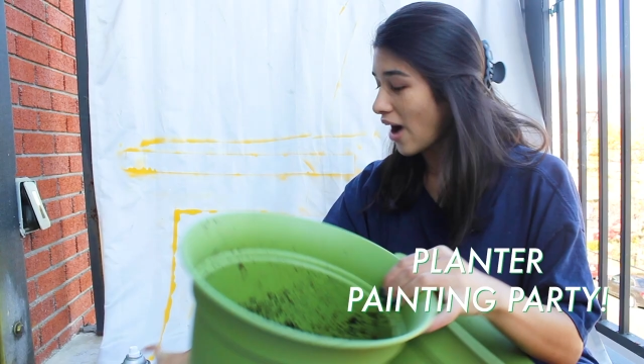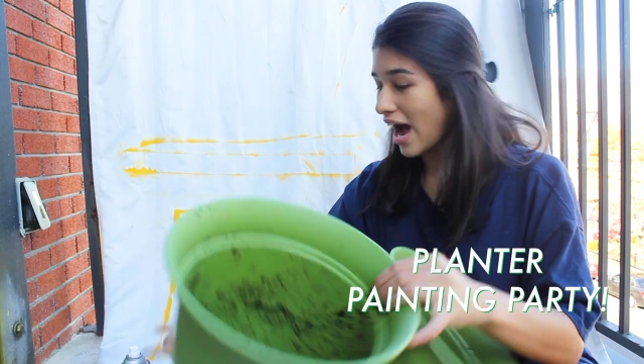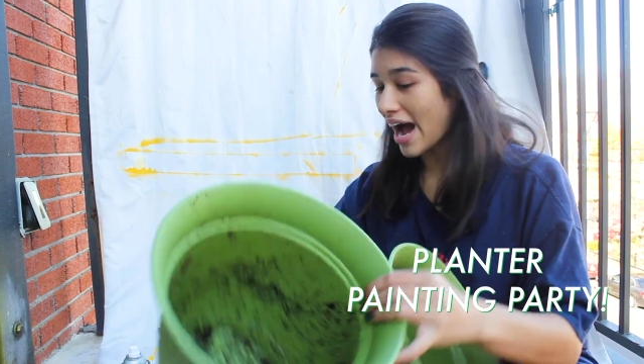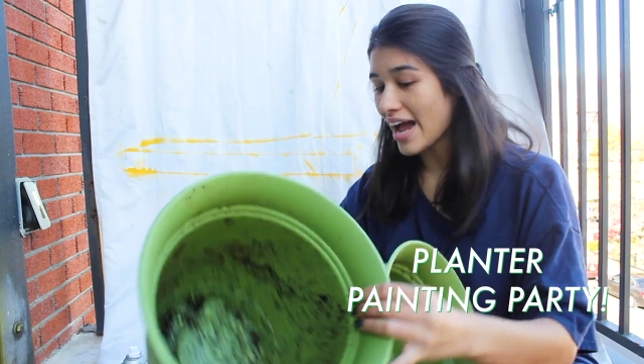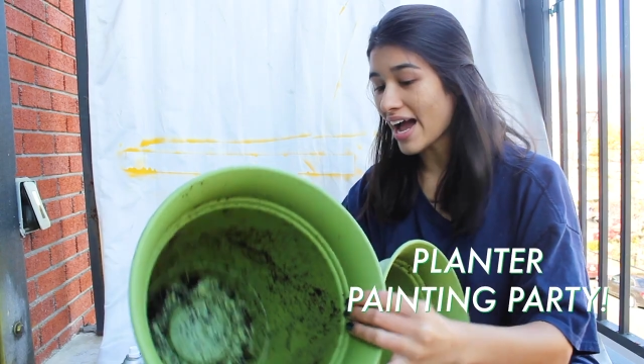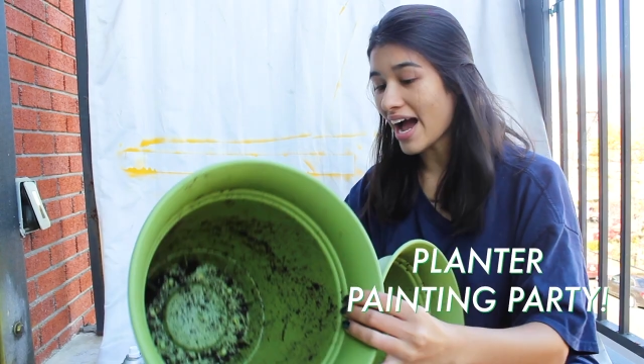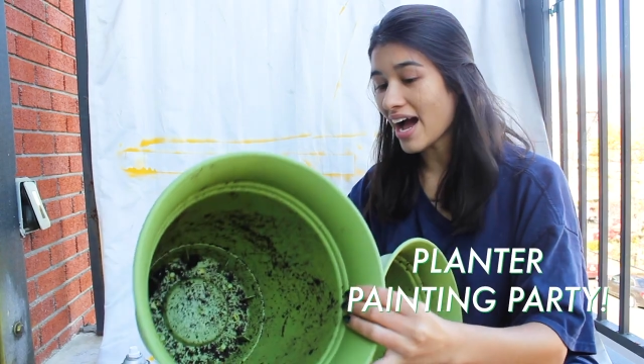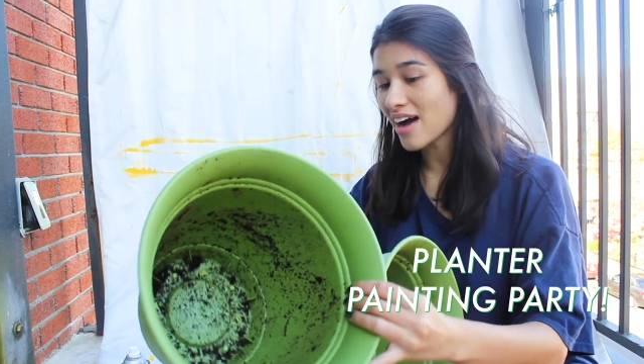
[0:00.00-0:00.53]

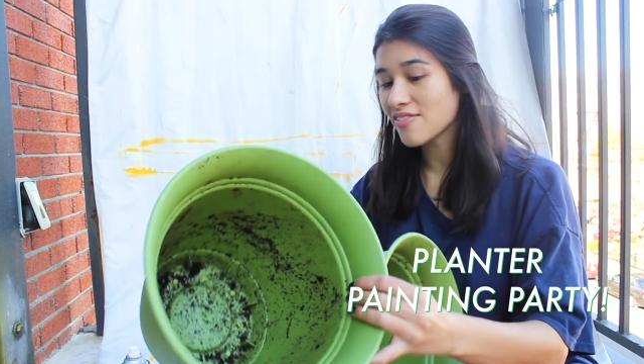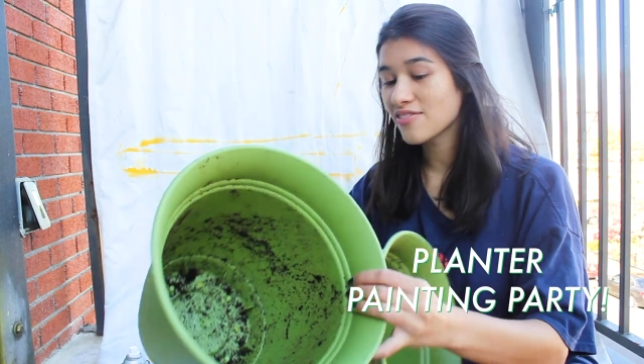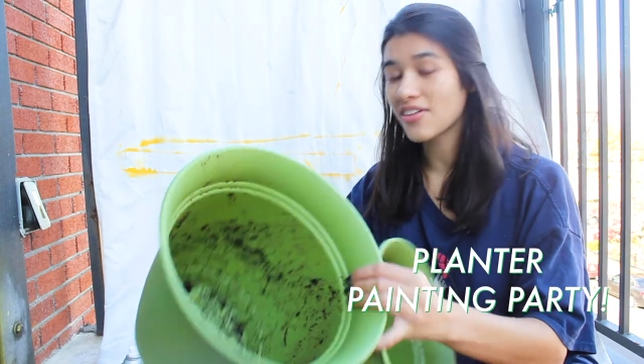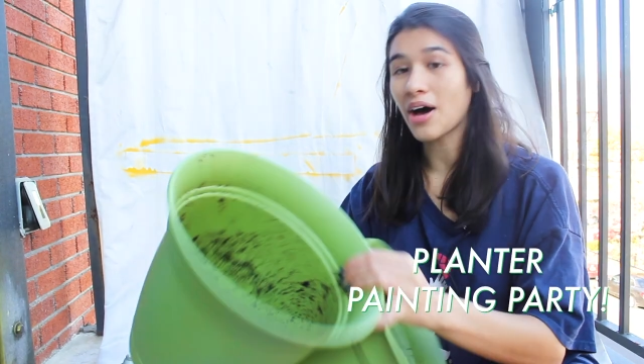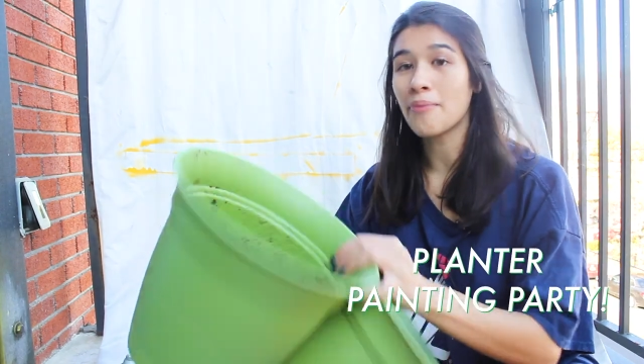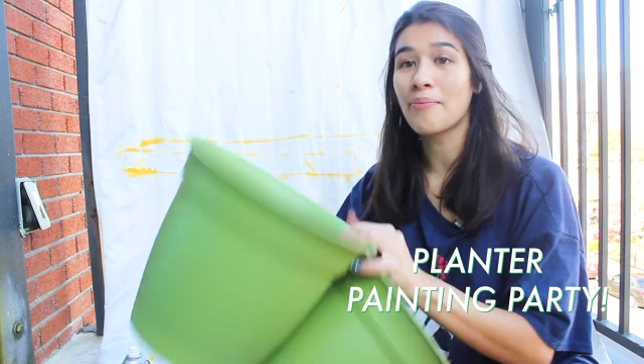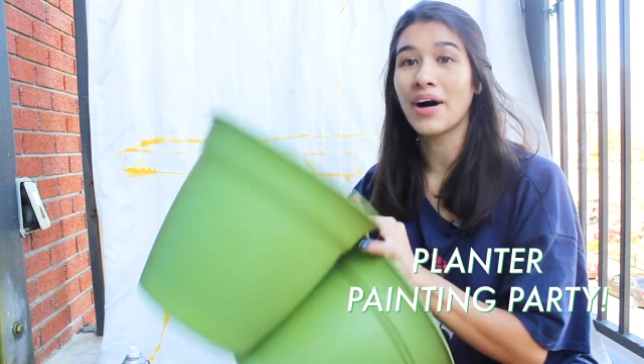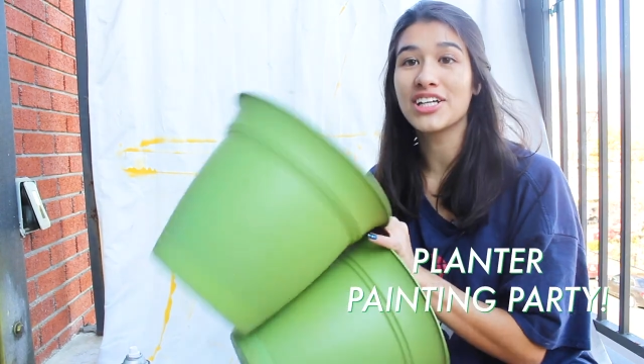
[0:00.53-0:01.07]
I
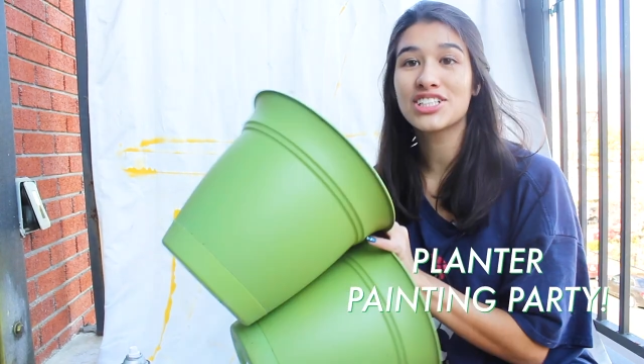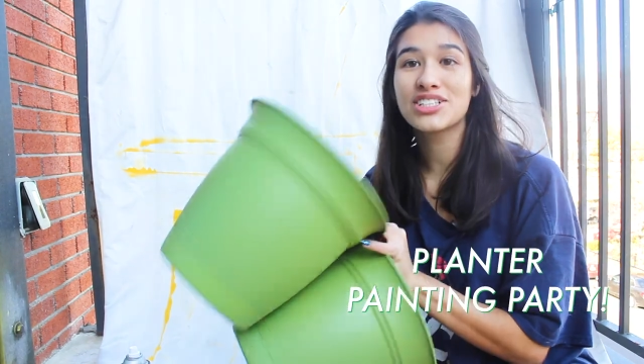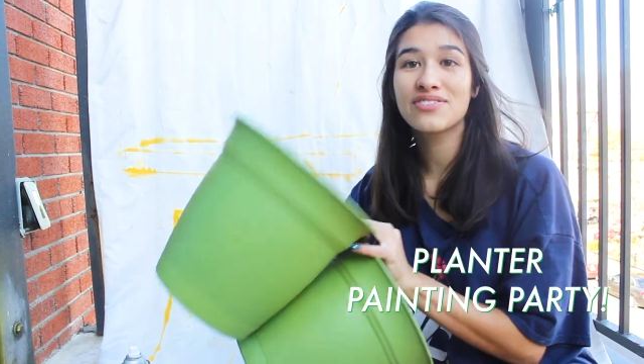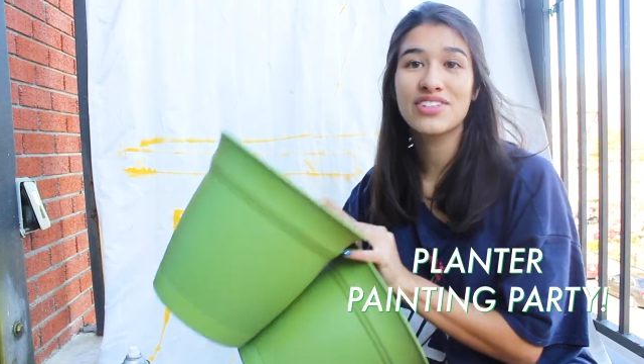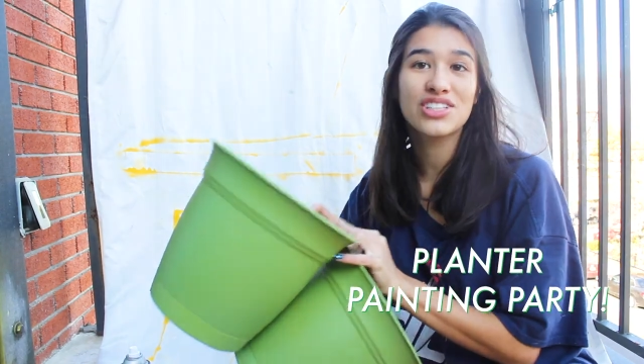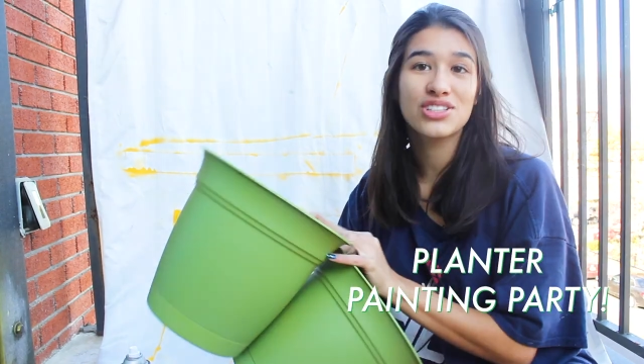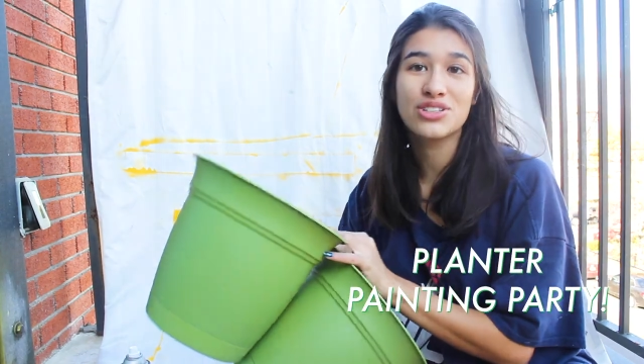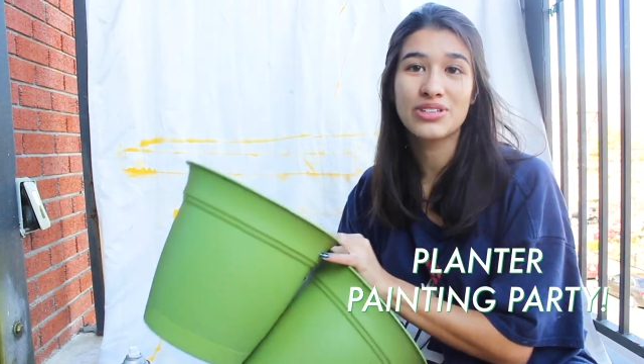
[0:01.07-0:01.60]
have a bunch
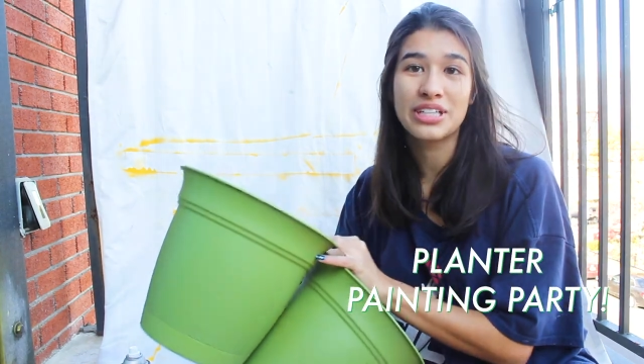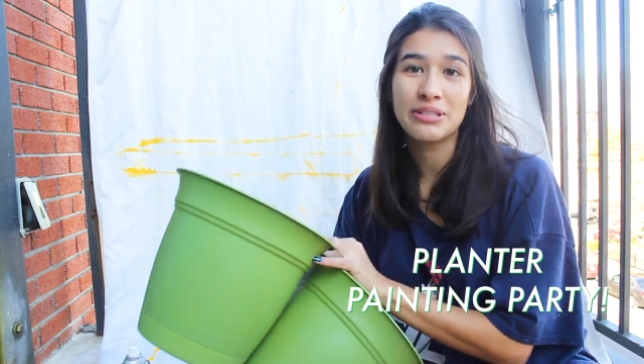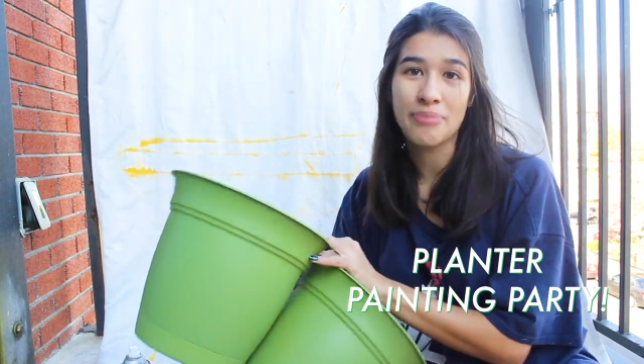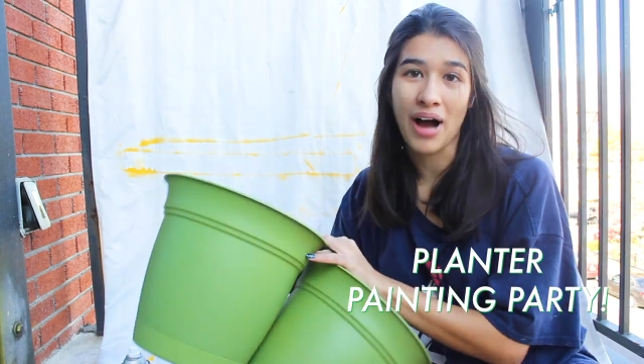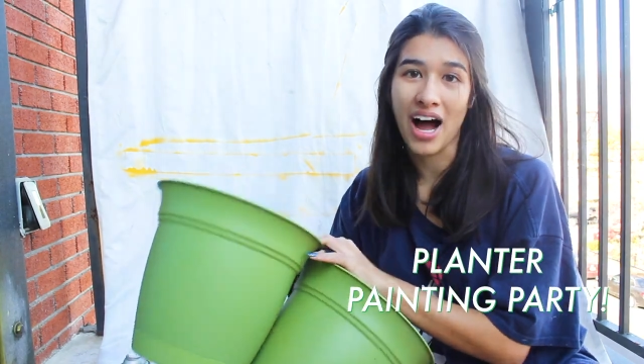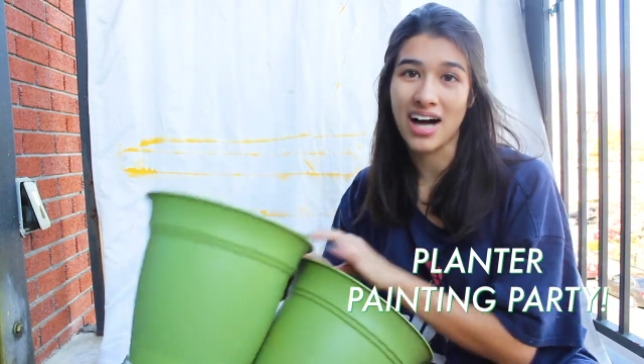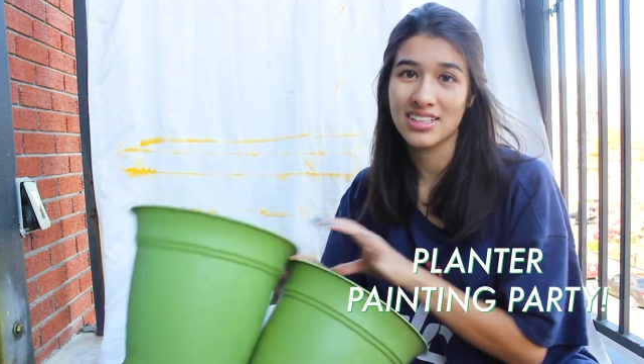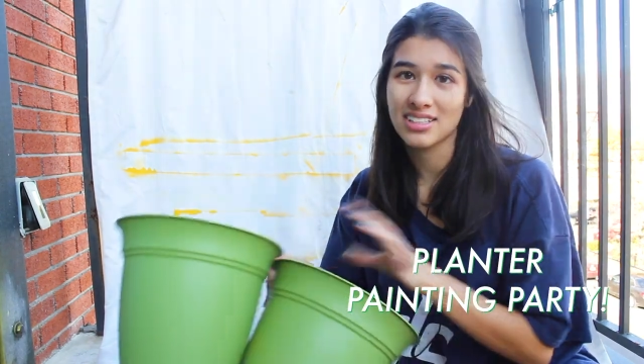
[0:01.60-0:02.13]
of these green
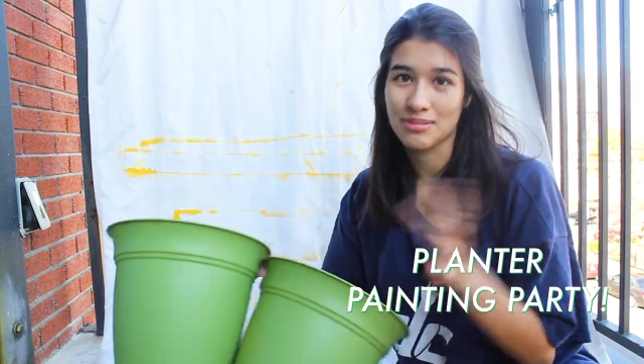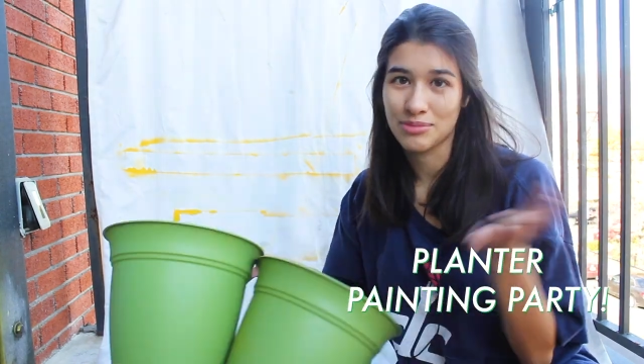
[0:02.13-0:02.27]
pots.